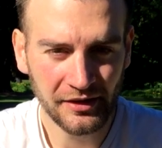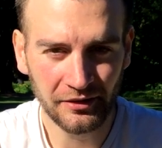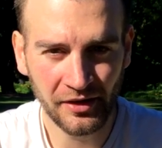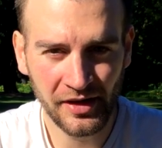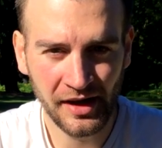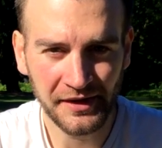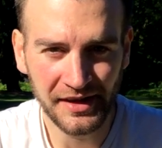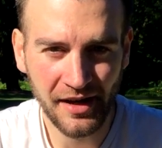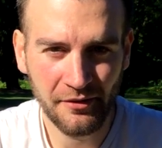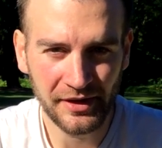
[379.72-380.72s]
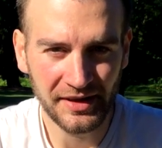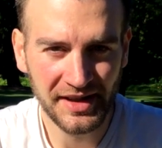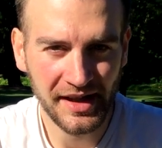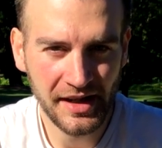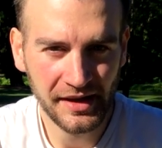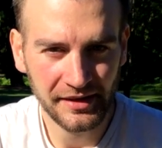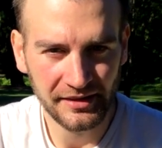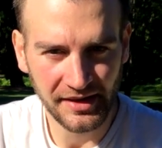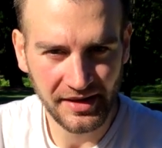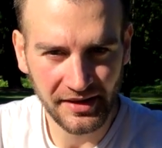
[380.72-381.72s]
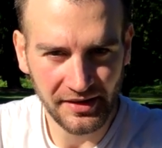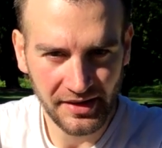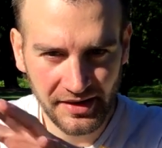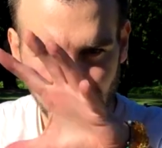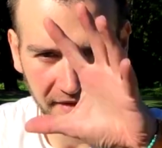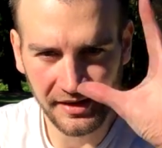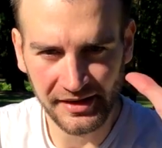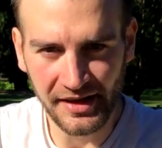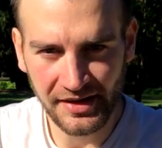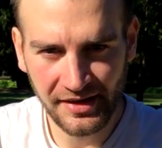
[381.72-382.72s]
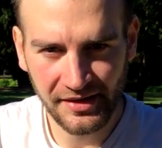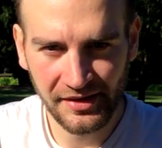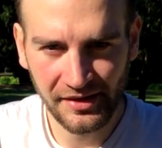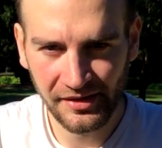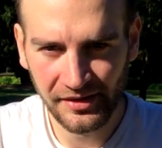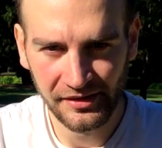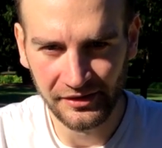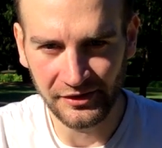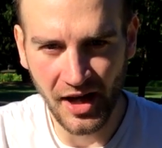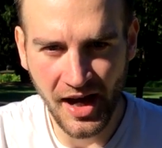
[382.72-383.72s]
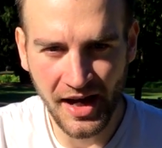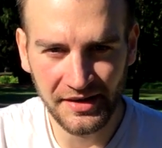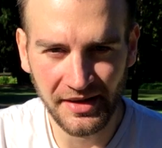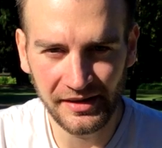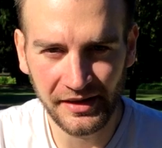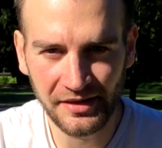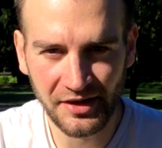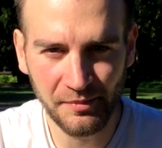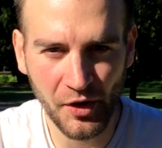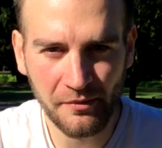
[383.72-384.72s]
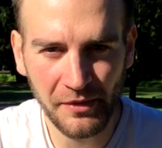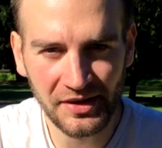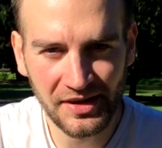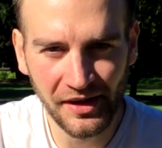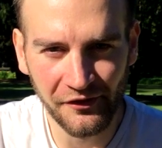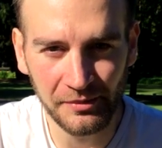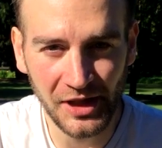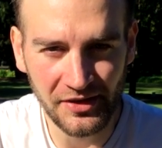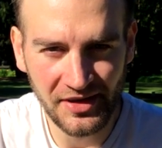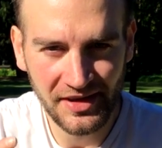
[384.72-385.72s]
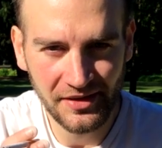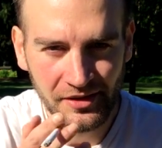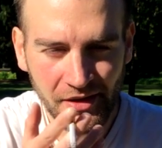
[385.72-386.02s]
long after that, we could see in the distance the dust rising like the smoke monster from Lost.